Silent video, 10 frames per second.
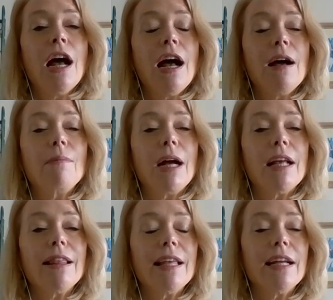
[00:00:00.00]
Um,
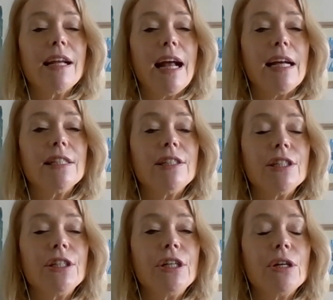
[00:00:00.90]
I think, as
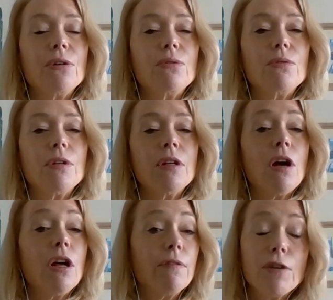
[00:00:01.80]
you know,
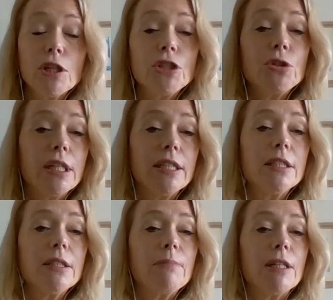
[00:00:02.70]
on the first
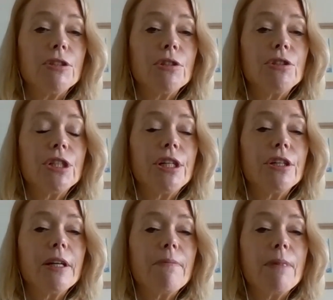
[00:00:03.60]
trend about Social
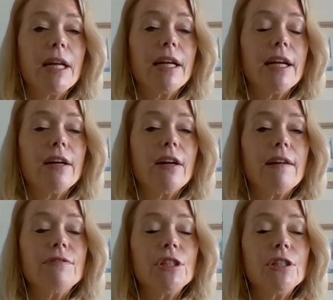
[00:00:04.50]
Security and Medicare,
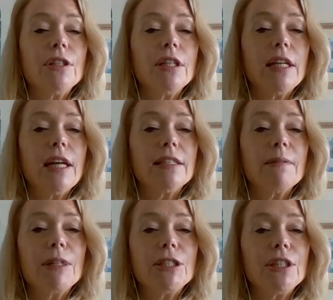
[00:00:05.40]
I've certainly, as I
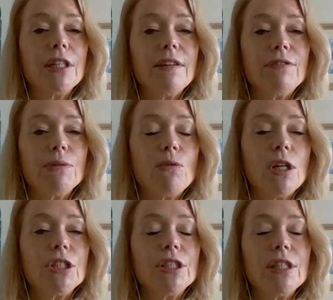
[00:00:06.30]
mentioned, lived in
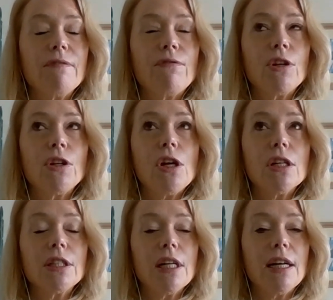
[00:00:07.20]
Washington for a
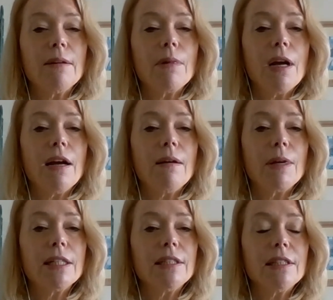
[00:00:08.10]
long time um,
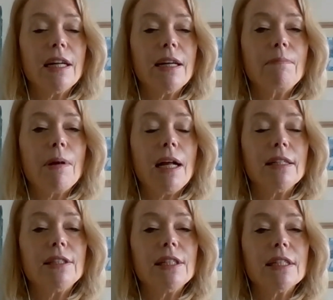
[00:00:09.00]
and studied
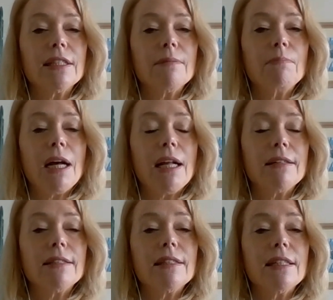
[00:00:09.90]
politics and
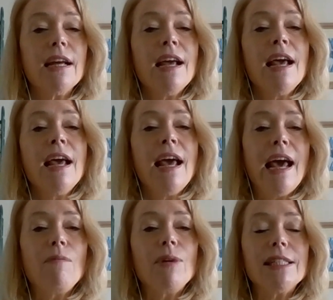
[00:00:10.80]
policy.
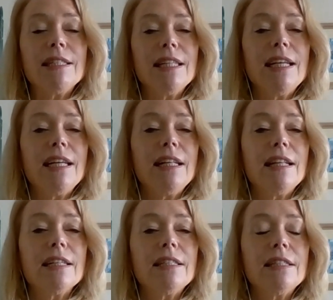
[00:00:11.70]
And we see
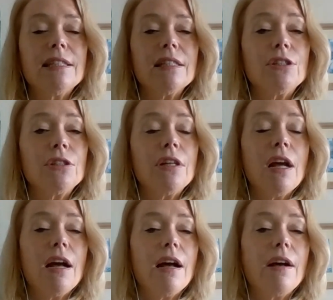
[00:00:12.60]
this
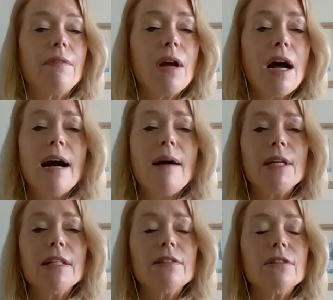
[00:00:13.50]
uh,
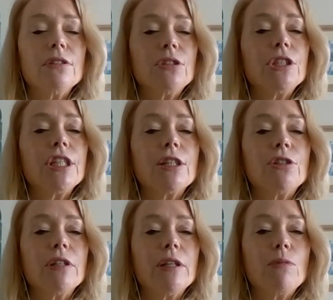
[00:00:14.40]
common
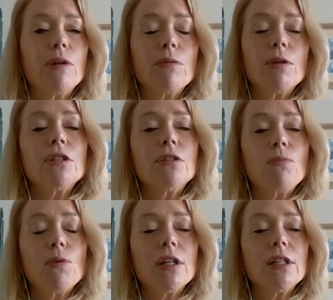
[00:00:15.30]
trajectory where we're,
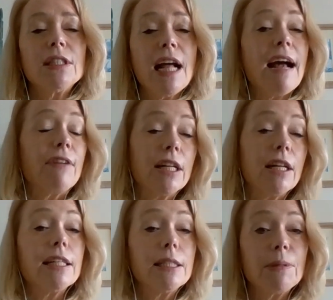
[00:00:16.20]
we're having a
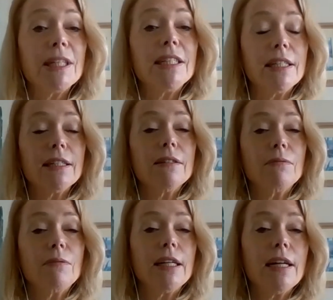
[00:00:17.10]
lot of spending
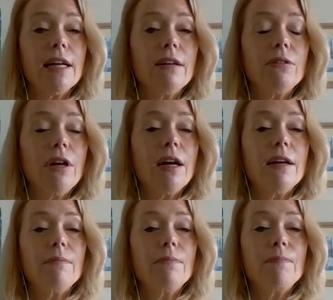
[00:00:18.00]
right now.
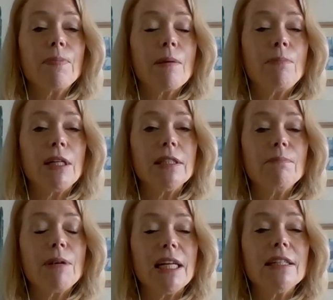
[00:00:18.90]
Um,
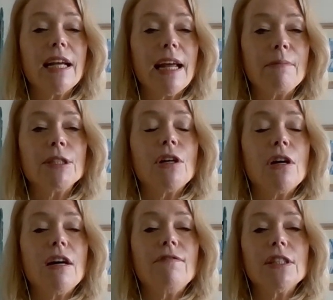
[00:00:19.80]
President Biden came into
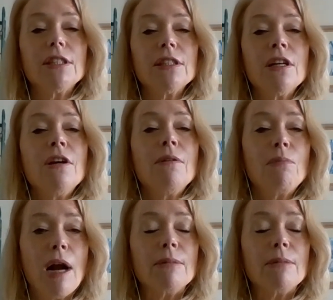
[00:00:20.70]
office
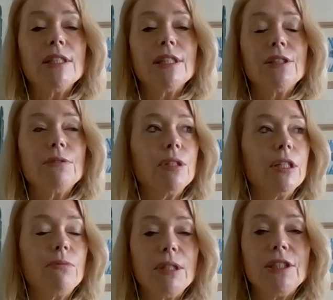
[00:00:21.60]
promising to
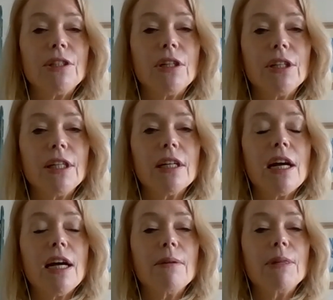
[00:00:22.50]
really restart the
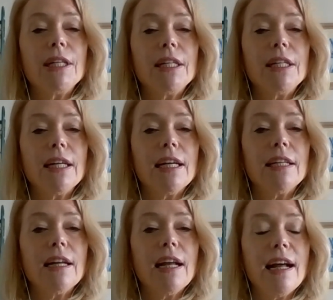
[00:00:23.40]
economy
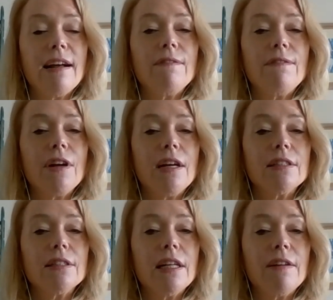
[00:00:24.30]
and have uh,
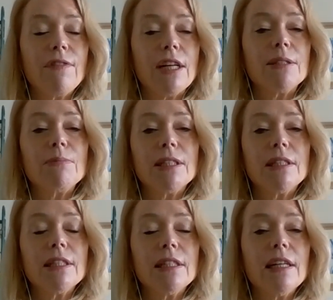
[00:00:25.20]

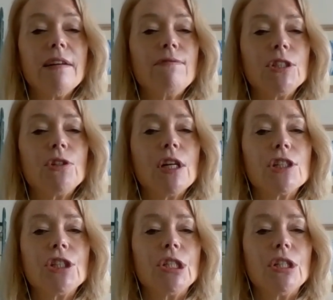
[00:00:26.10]
investments in
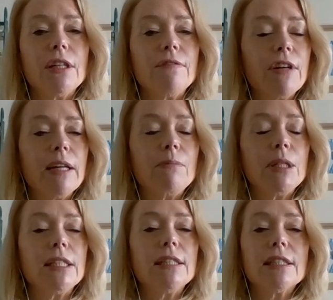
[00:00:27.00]
infrastructure and
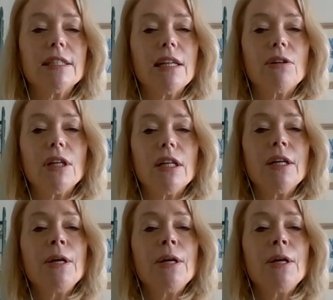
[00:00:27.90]
families, et cetera.